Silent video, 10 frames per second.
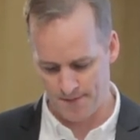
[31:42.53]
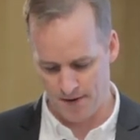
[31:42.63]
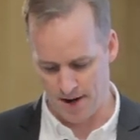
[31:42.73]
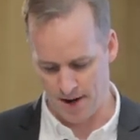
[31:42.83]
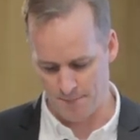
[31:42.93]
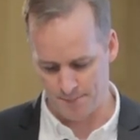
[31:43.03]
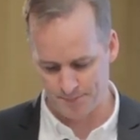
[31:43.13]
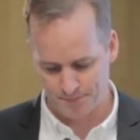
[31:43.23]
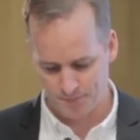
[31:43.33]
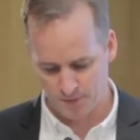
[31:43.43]
Um,
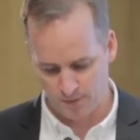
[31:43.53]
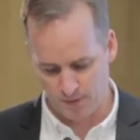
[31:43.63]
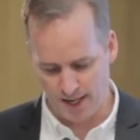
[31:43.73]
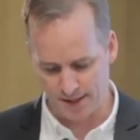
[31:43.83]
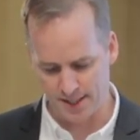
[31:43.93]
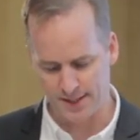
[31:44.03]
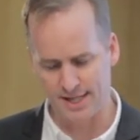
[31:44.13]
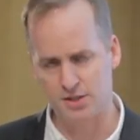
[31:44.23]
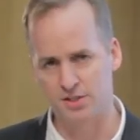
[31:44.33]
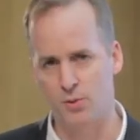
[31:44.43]
and then
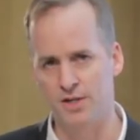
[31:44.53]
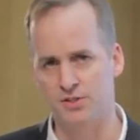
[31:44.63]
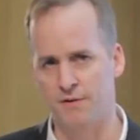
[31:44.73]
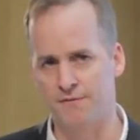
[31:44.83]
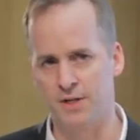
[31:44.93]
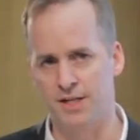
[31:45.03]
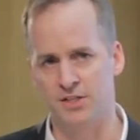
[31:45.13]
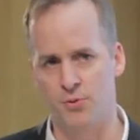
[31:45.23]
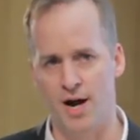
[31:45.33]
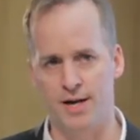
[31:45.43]
that's also where I started
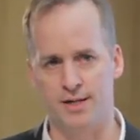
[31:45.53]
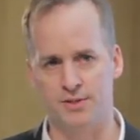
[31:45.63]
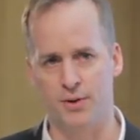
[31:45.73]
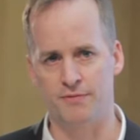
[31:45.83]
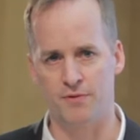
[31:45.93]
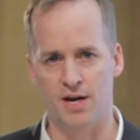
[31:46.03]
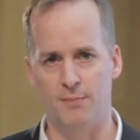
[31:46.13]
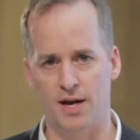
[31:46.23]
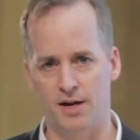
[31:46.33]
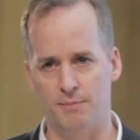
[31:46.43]
freelance writing. So a friend of
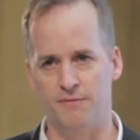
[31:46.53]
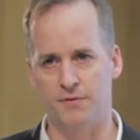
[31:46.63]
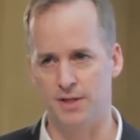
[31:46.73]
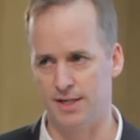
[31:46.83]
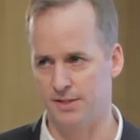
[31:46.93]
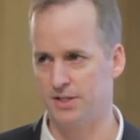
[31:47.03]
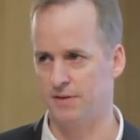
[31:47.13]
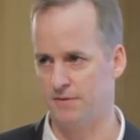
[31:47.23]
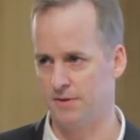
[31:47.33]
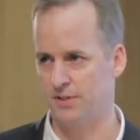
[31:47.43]
mine had been
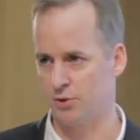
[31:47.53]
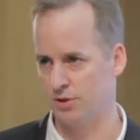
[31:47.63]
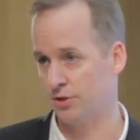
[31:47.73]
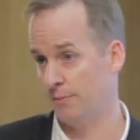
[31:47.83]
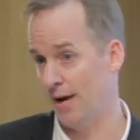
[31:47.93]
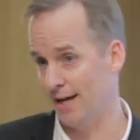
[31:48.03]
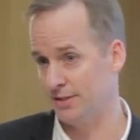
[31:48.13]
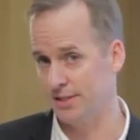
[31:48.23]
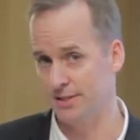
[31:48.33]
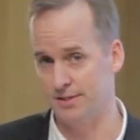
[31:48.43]
freelancing for these Christian
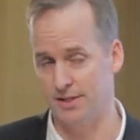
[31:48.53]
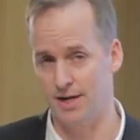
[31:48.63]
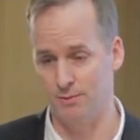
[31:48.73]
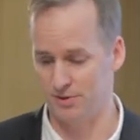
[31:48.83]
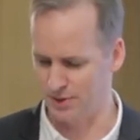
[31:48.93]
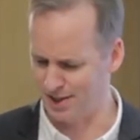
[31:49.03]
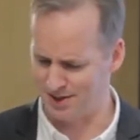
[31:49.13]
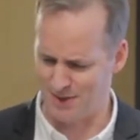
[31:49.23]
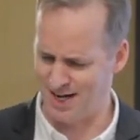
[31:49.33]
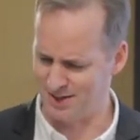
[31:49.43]
magazines, and I was looking at
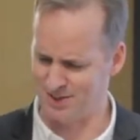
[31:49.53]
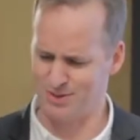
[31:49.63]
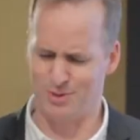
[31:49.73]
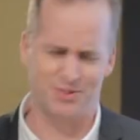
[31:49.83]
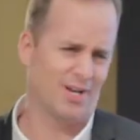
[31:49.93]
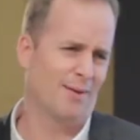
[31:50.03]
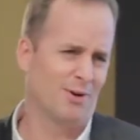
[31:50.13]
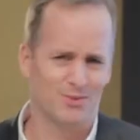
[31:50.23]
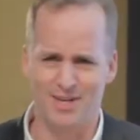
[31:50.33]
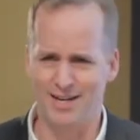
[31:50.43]
the magazines one time, and
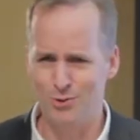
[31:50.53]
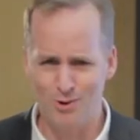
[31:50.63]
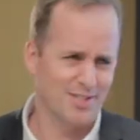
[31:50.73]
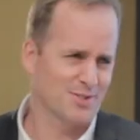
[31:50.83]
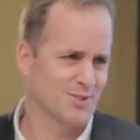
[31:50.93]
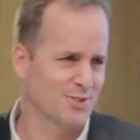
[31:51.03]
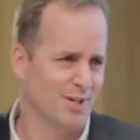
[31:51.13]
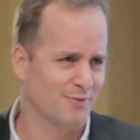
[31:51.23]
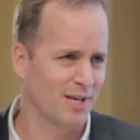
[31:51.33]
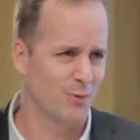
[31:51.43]
I was like, who writes this
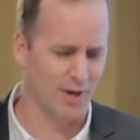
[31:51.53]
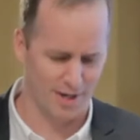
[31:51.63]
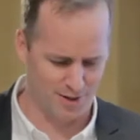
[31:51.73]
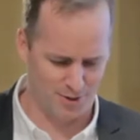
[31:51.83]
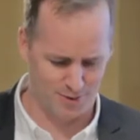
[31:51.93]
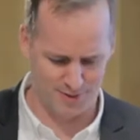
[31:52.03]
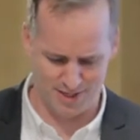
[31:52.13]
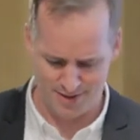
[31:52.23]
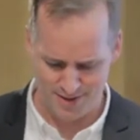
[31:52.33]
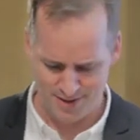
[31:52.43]
stuff anyway, you know? I mean,